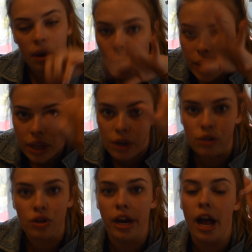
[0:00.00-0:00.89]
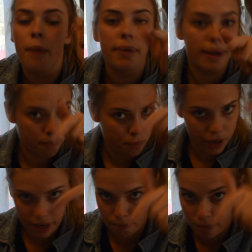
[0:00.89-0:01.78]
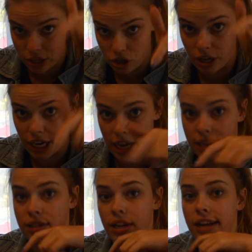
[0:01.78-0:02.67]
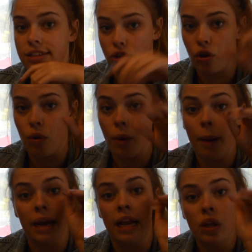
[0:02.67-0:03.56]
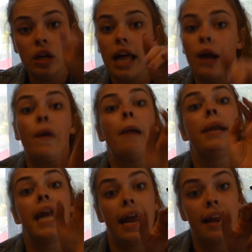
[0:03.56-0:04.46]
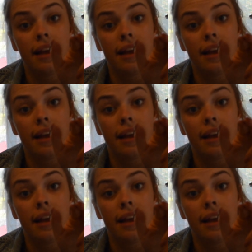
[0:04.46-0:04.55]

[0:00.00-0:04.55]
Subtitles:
willow tree. put a picture in here so you guys know what I'm going to look like when I'm dead.